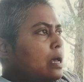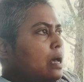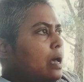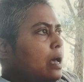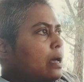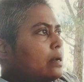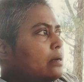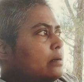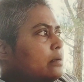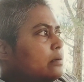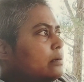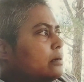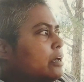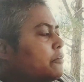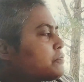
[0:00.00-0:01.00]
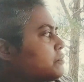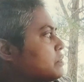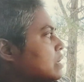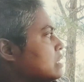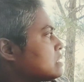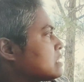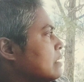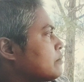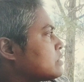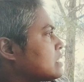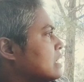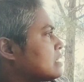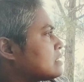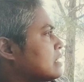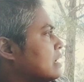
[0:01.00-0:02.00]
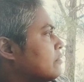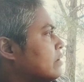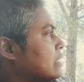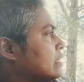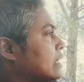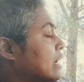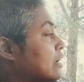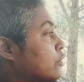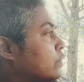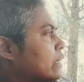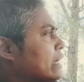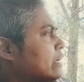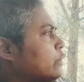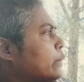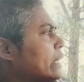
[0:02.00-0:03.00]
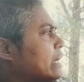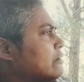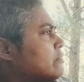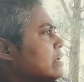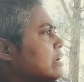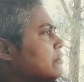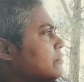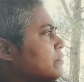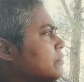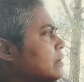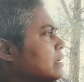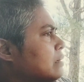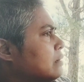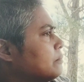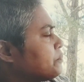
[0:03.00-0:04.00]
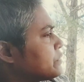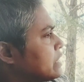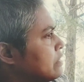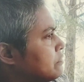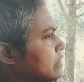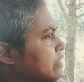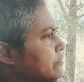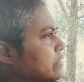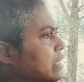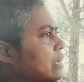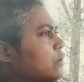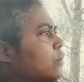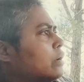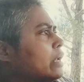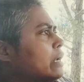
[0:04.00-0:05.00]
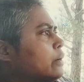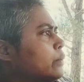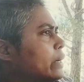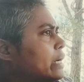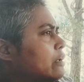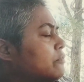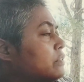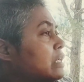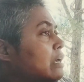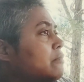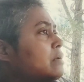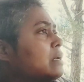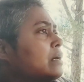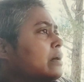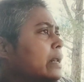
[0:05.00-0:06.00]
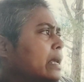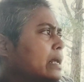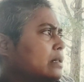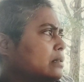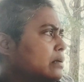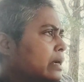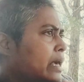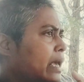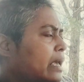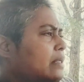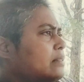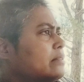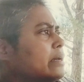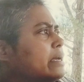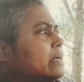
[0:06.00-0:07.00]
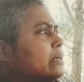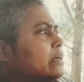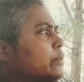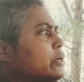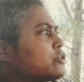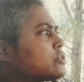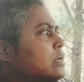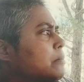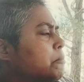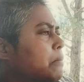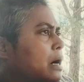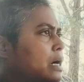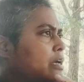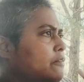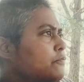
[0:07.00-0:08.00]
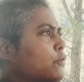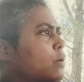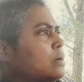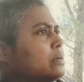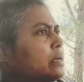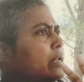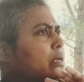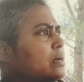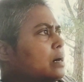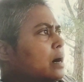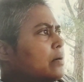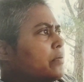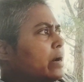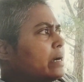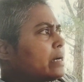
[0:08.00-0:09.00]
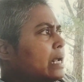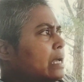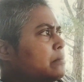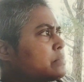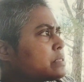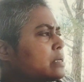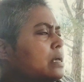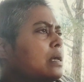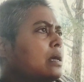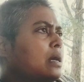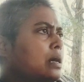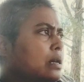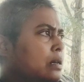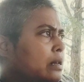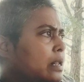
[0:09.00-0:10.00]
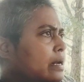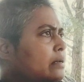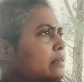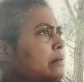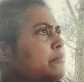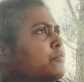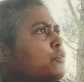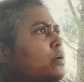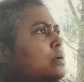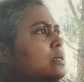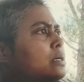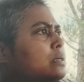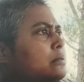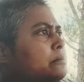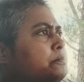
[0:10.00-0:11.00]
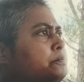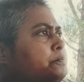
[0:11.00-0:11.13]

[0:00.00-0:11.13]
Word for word: and uh, if uh, some says that well they are not intuitive enough well even if they are not intuitive they will gain gain the intuition by faltering a hundred times let them falter